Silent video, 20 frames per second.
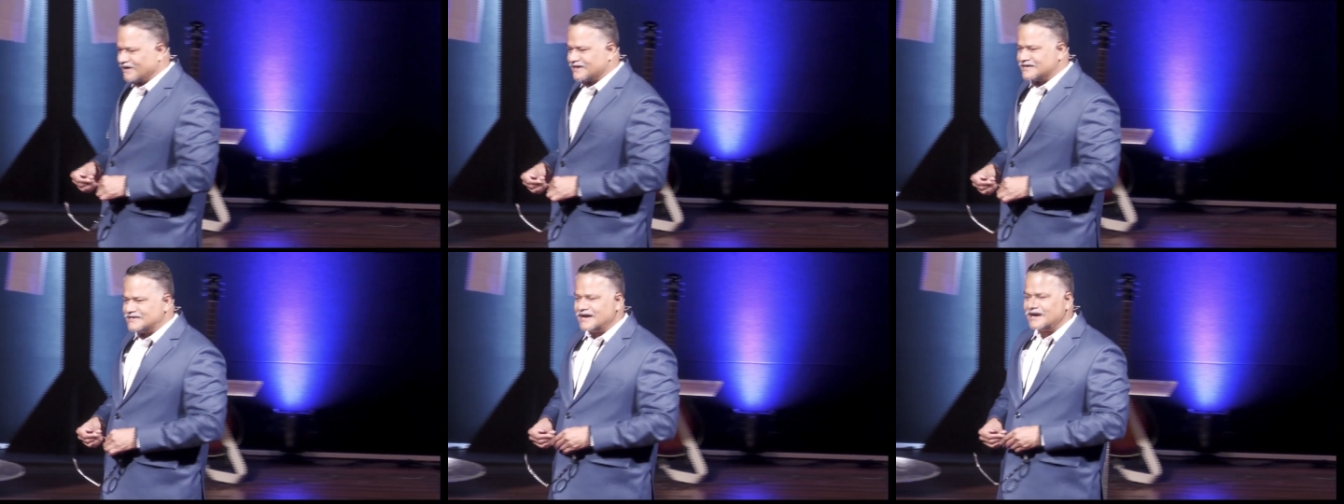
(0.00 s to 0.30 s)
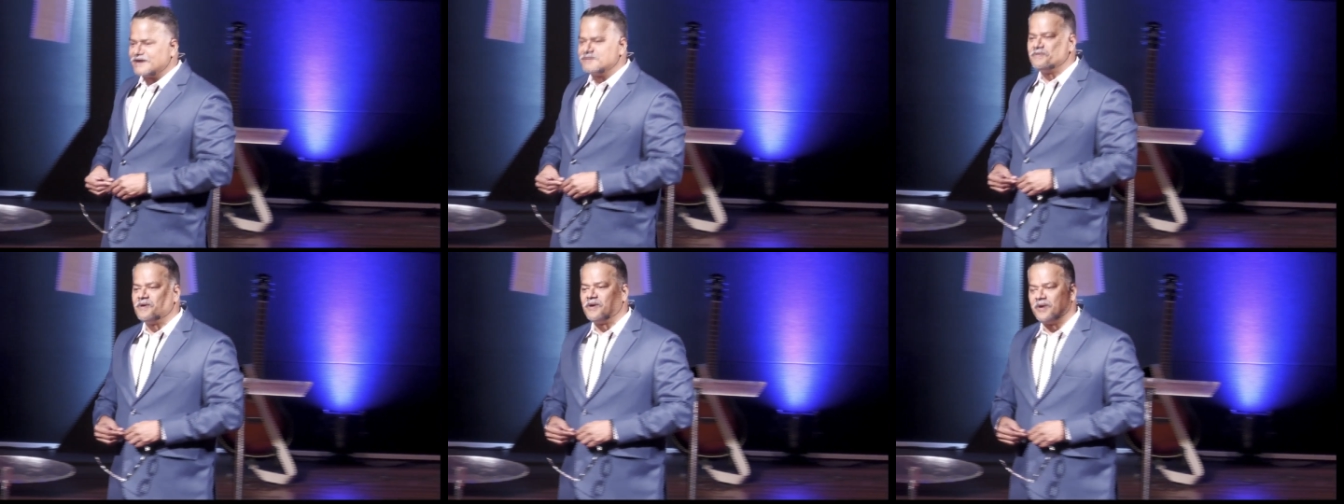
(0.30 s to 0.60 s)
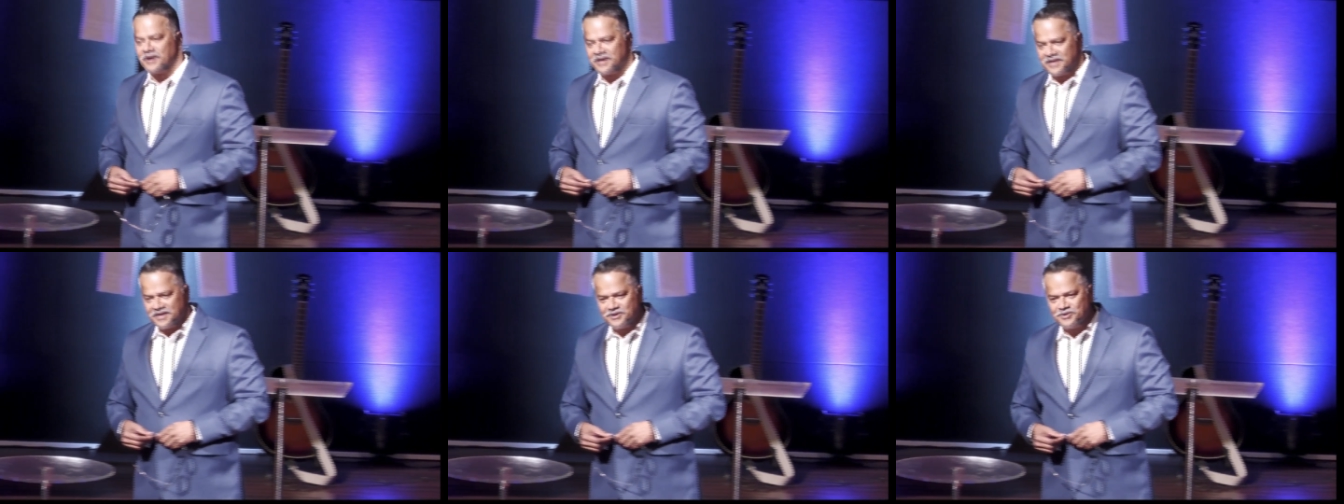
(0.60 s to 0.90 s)
one young
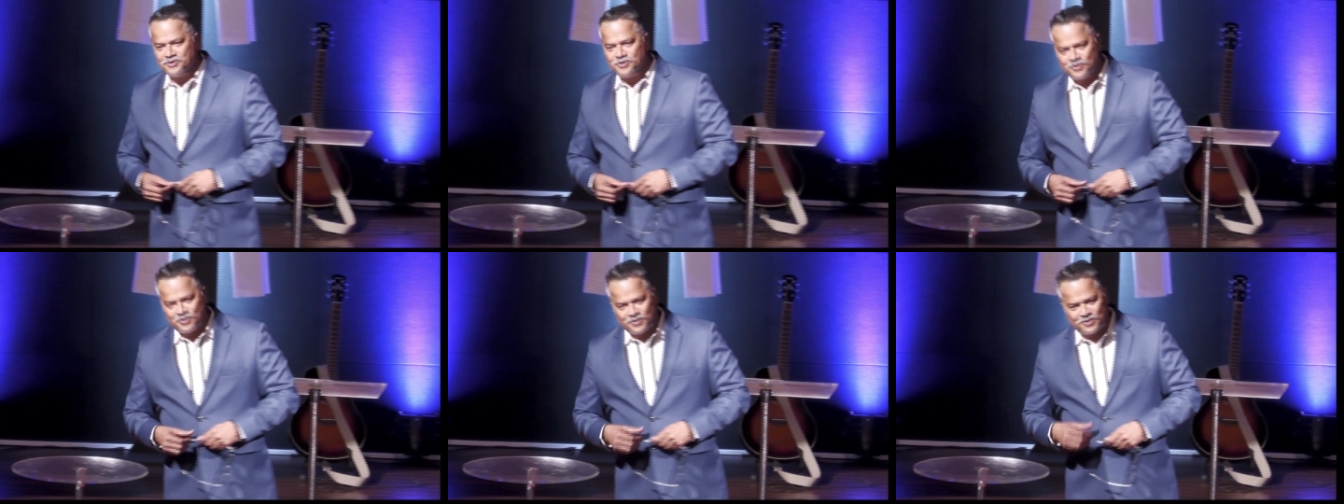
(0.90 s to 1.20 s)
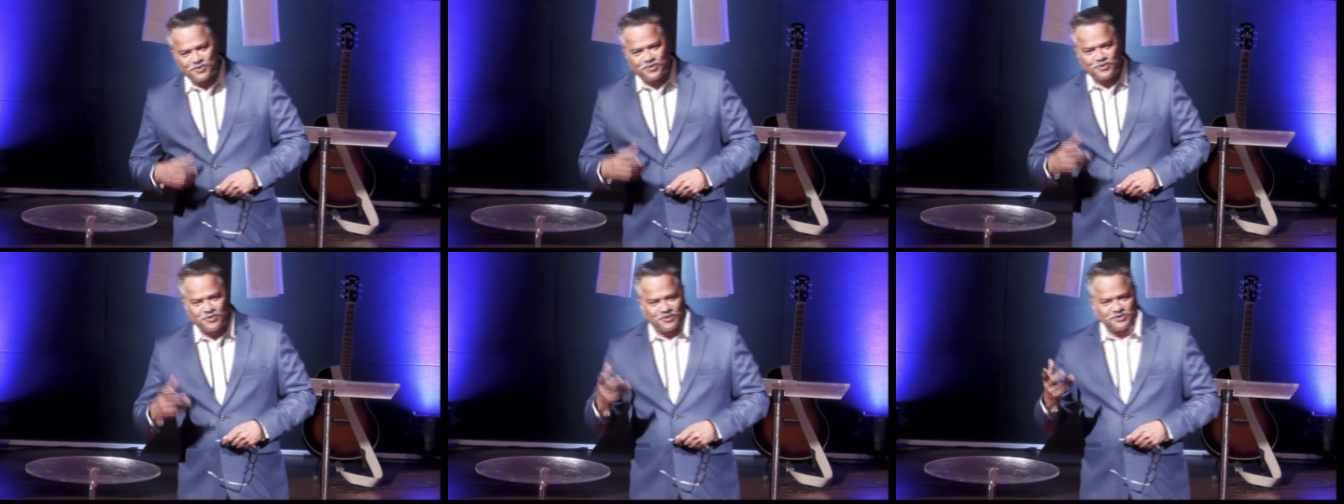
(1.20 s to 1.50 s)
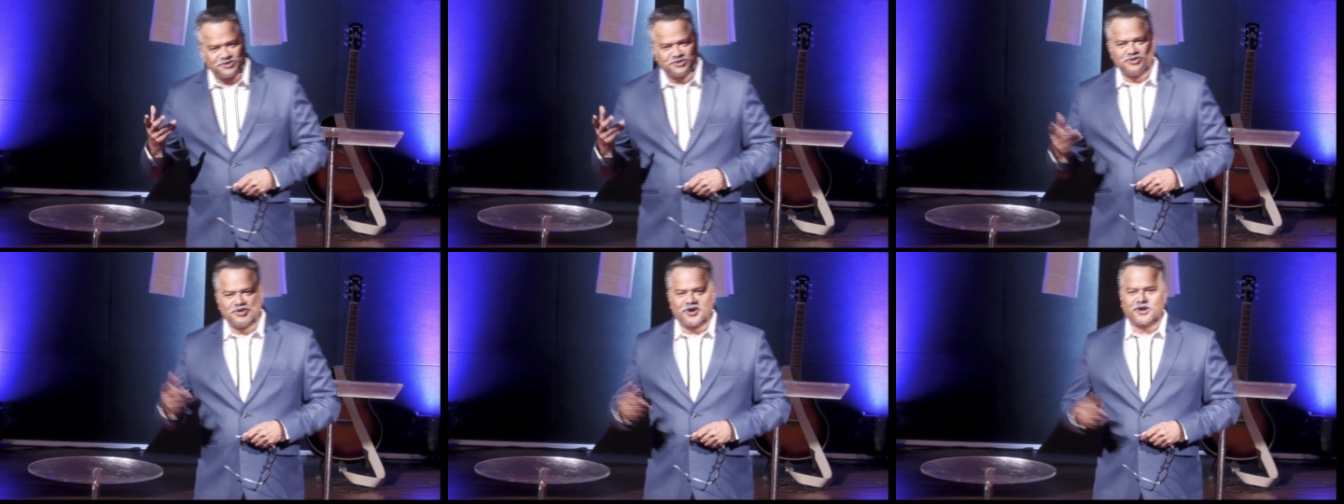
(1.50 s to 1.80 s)
boy who
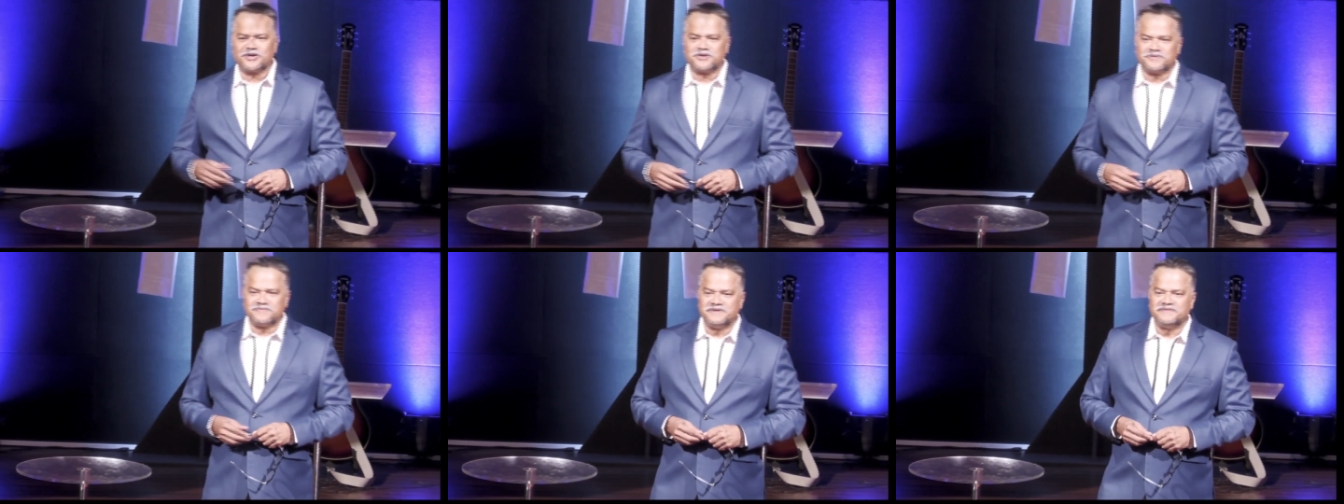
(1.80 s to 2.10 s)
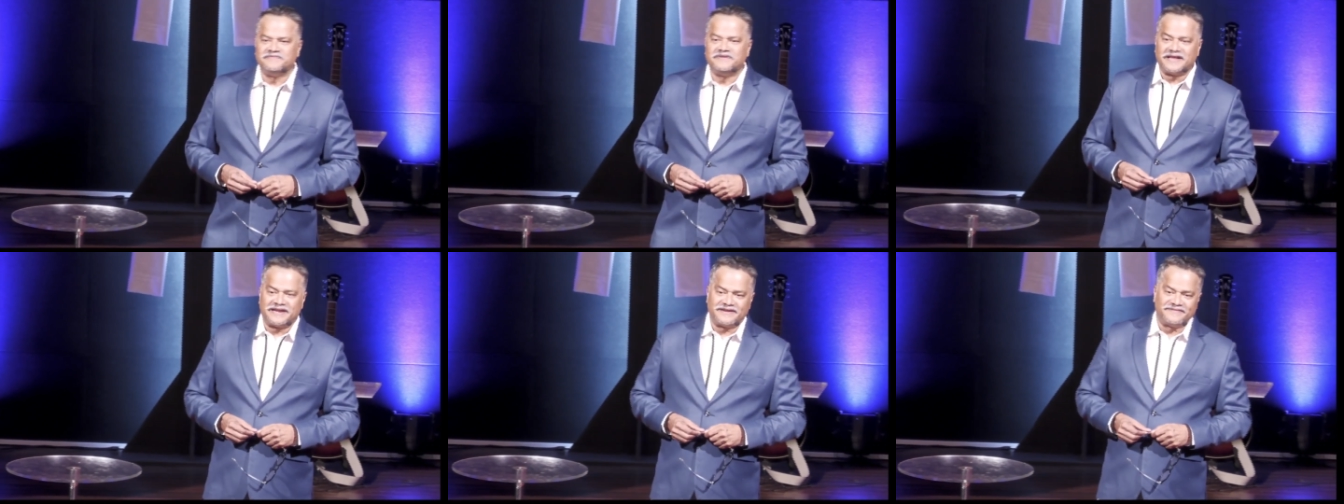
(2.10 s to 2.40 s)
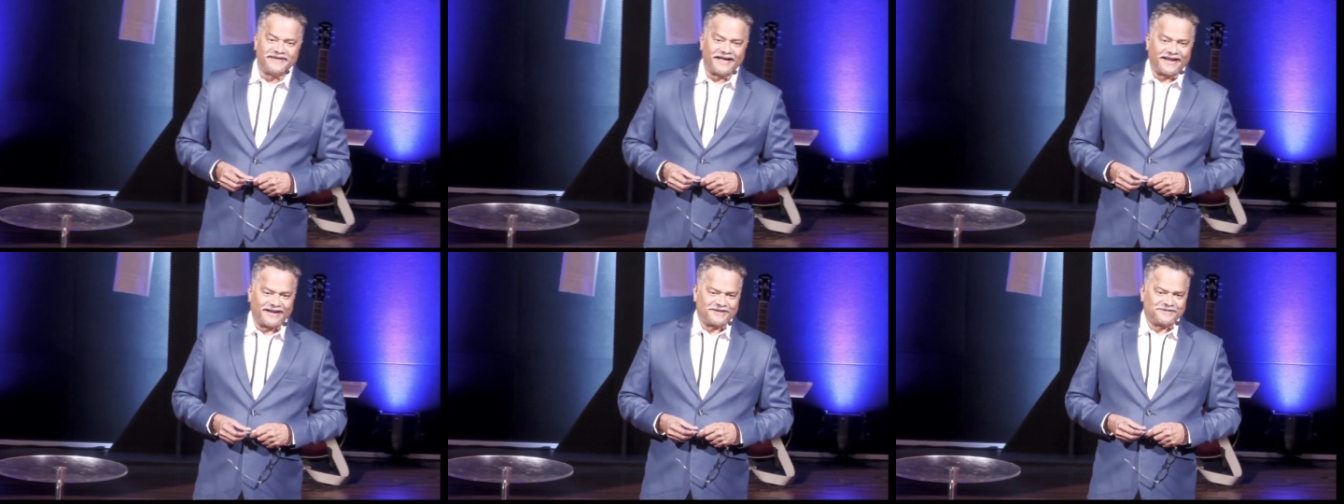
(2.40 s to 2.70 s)
was known to me very
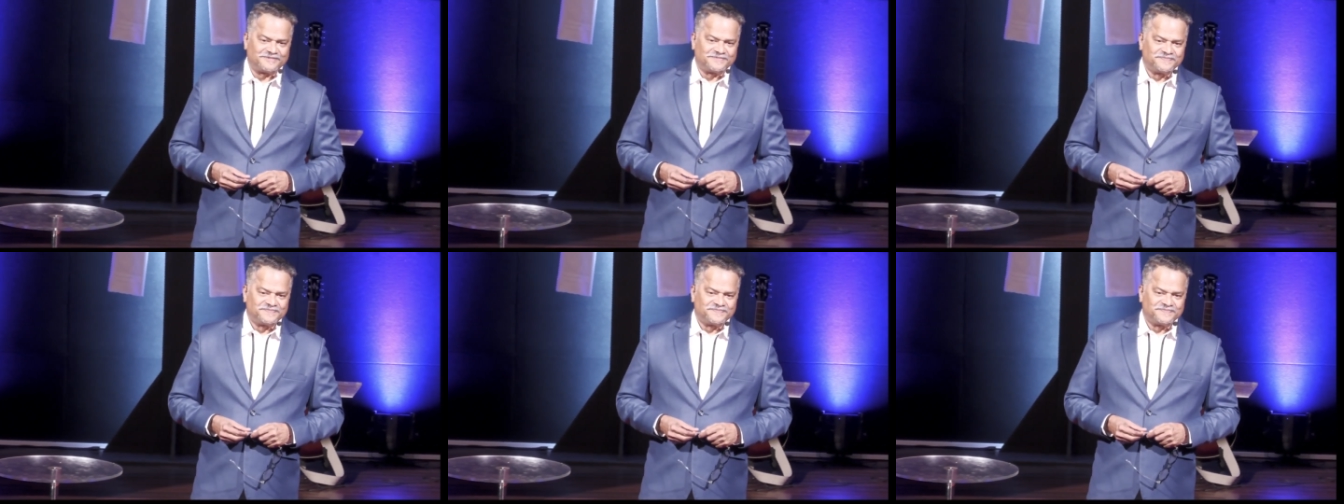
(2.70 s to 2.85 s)
well,